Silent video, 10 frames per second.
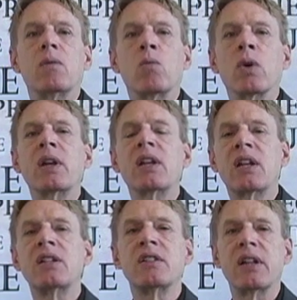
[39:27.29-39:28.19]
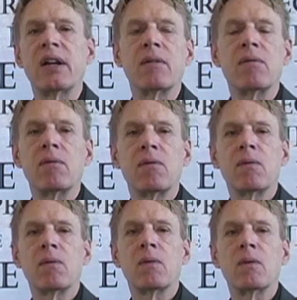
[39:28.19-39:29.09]
And we're going to get into that
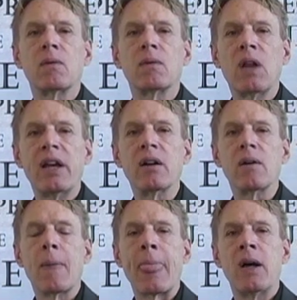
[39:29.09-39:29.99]
later.